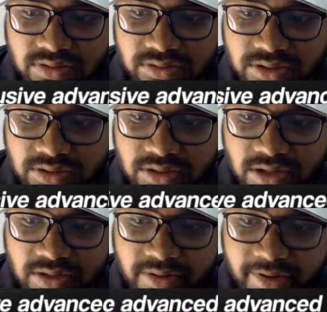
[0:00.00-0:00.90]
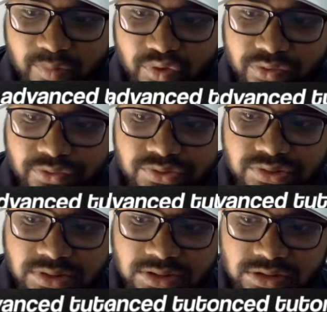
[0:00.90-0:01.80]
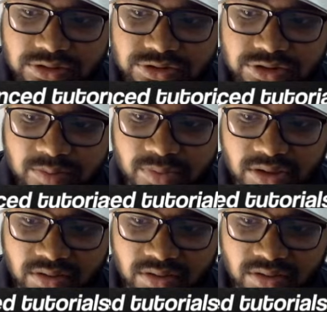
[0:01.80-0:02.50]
Then again, I'm going to select this shape layer